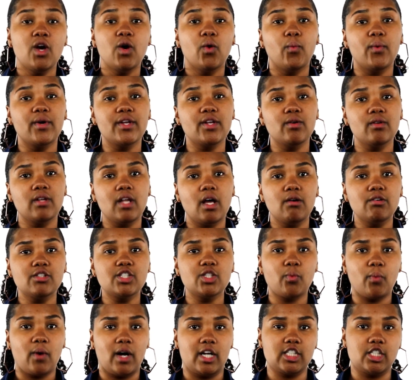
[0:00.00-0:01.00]
When you load
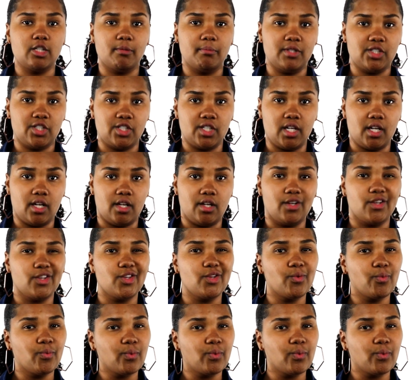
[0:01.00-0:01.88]
your washing machine, you